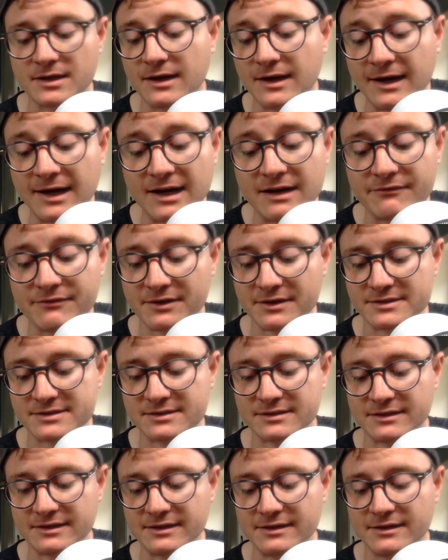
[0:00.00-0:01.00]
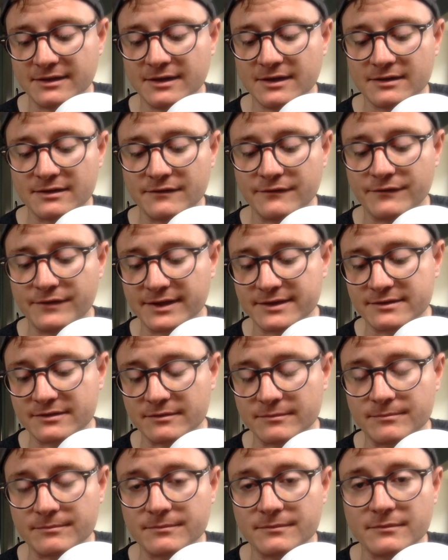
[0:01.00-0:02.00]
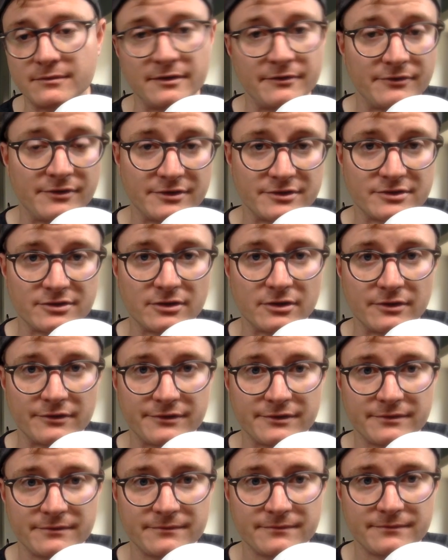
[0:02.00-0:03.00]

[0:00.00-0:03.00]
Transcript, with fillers: obviously the victim of an assault.